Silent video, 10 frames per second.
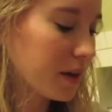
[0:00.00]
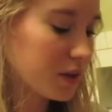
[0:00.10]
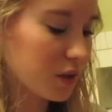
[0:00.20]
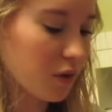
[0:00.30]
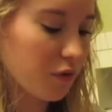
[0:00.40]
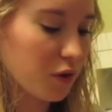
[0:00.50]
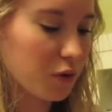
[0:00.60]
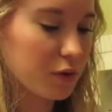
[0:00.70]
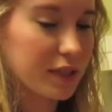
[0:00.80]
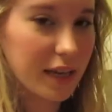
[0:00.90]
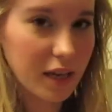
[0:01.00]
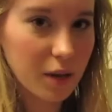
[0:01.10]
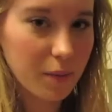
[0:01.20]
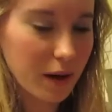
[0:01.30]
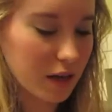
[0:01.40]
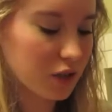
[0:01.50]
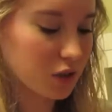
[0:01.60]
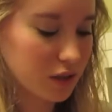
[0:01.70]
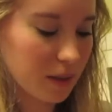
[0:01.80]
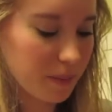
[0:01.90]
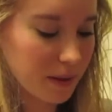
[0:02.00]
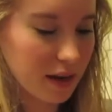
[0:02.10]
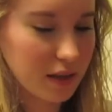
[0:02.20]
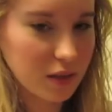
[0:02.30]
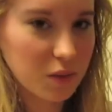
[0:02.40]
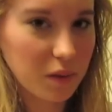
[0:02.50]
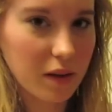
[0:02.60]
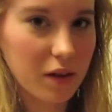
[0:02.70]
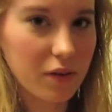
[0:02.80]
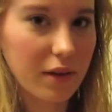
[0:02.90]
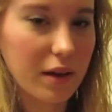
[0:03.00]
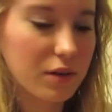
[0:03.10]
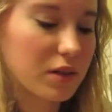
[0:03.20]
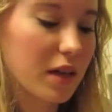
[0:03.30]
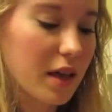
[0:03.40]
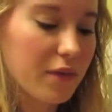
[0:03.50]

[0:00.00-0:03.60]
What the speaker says: So if you take your brush, you dip it in, swirl it around,